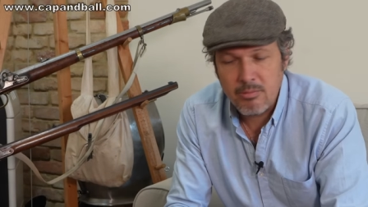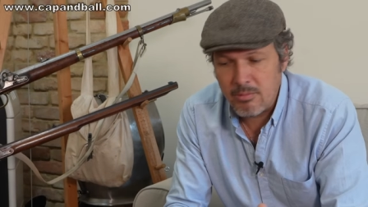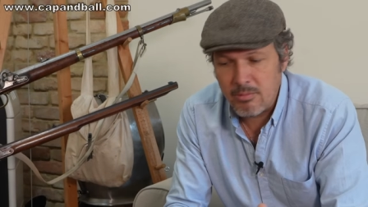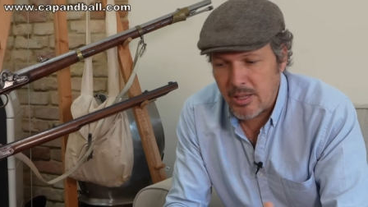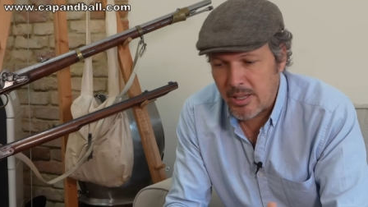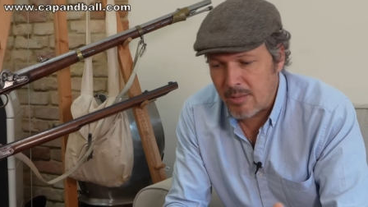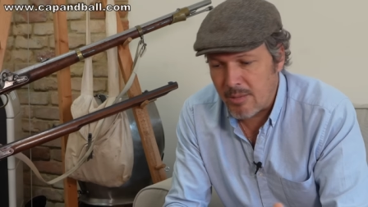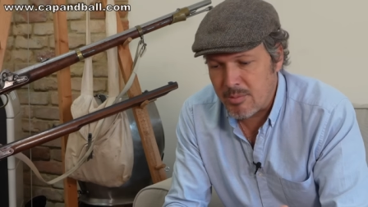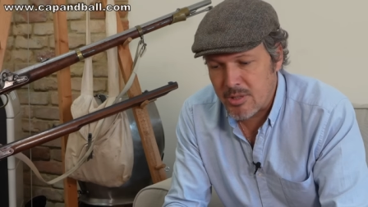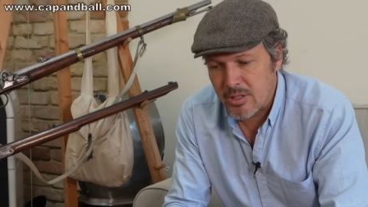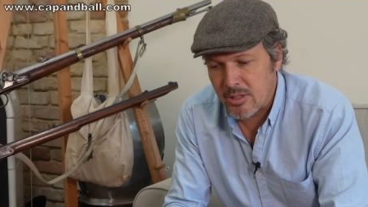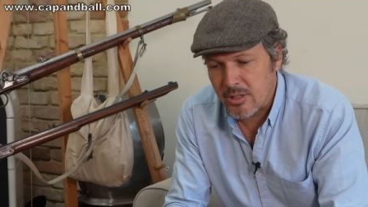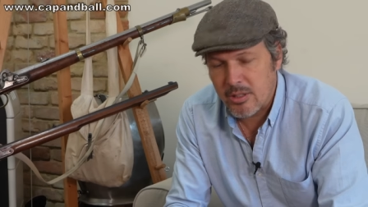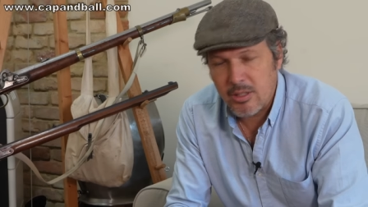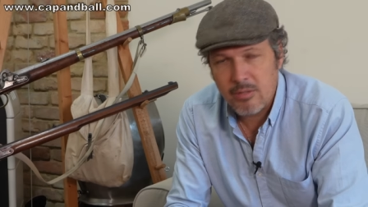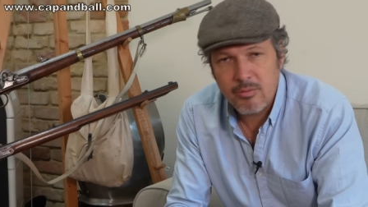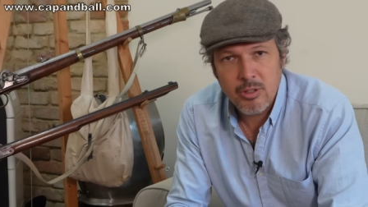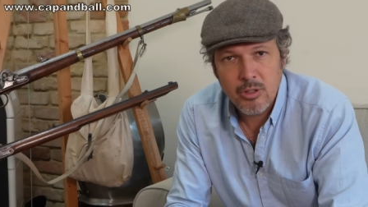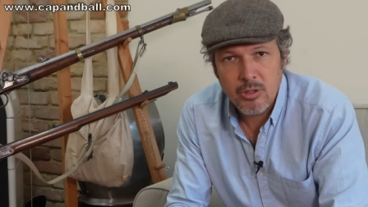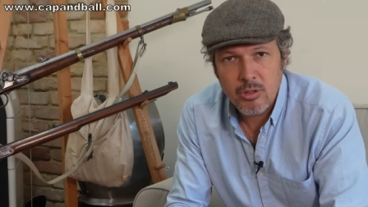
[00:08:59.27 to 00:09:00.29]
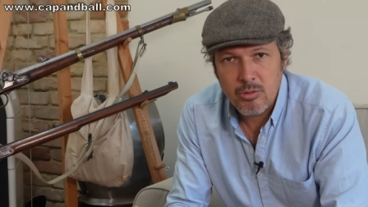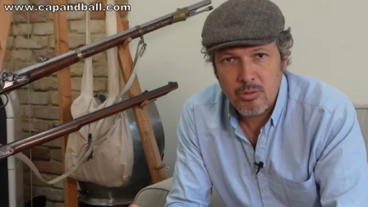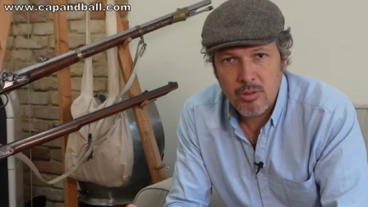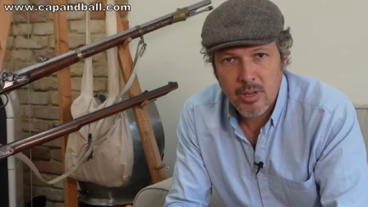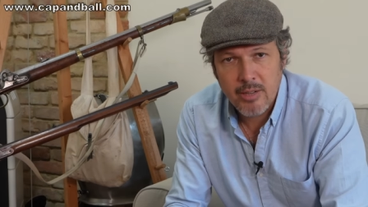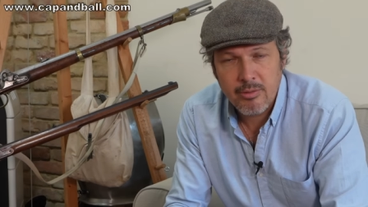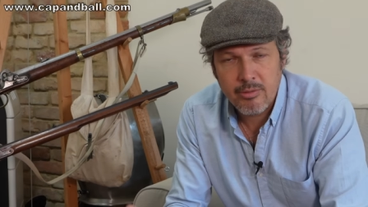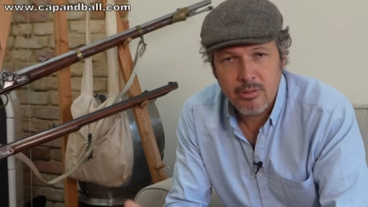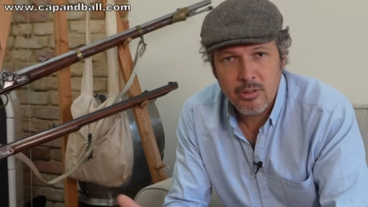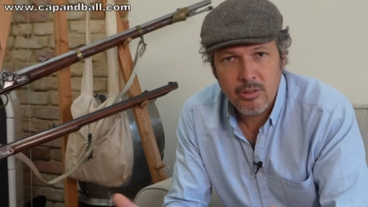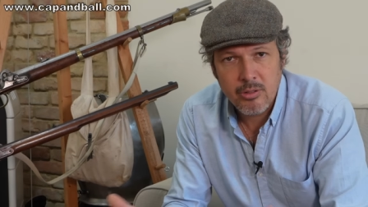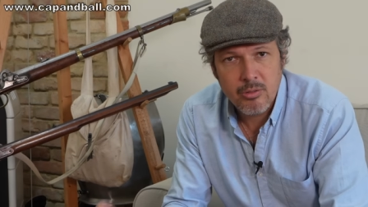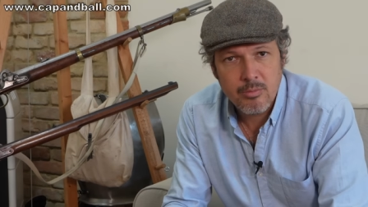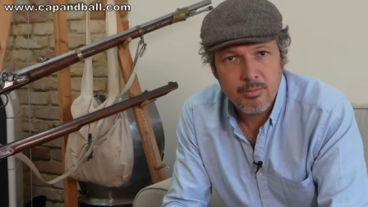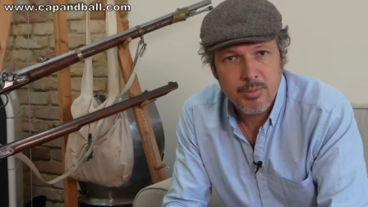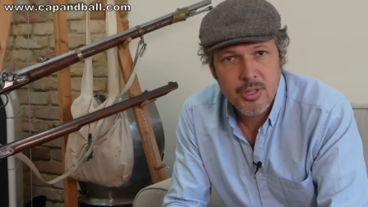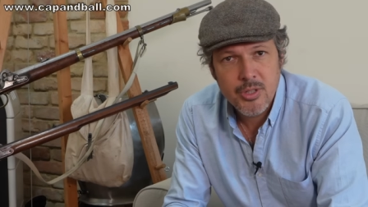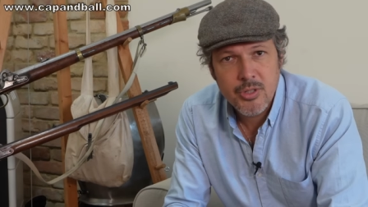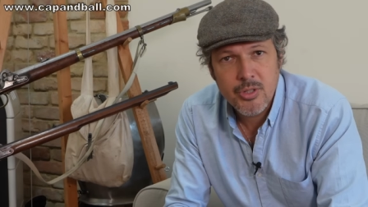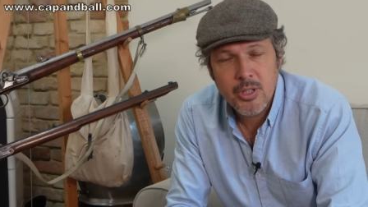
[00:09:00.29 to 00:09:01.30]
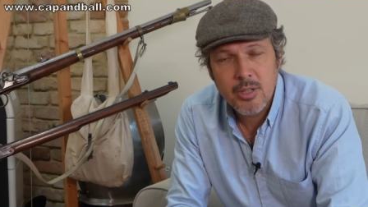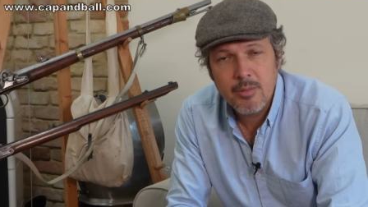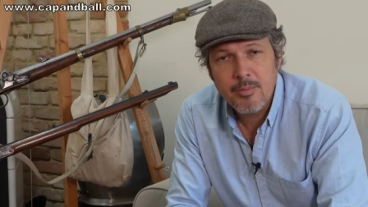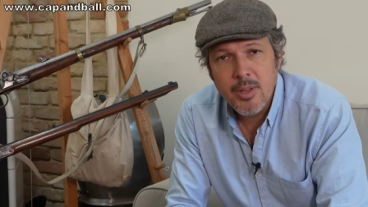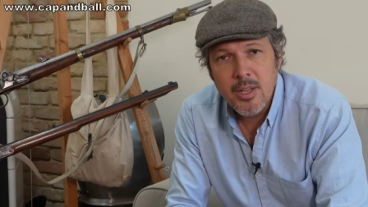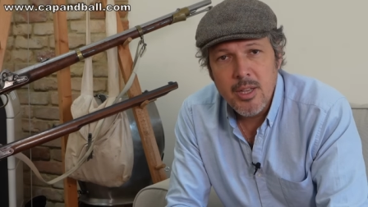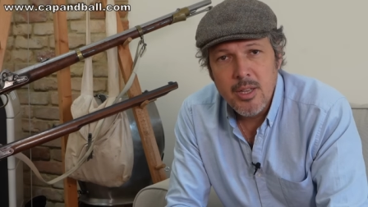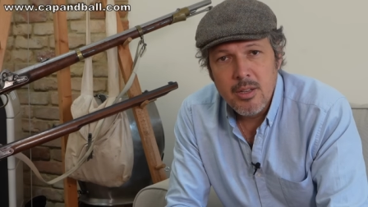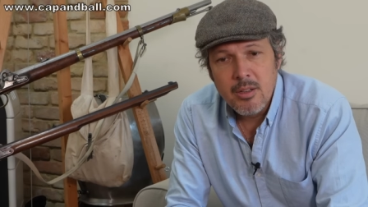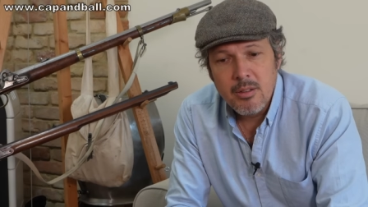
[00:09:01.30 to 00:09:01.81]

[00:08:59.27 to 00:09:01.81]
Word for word: when I'm starting with a new rifle or new pistol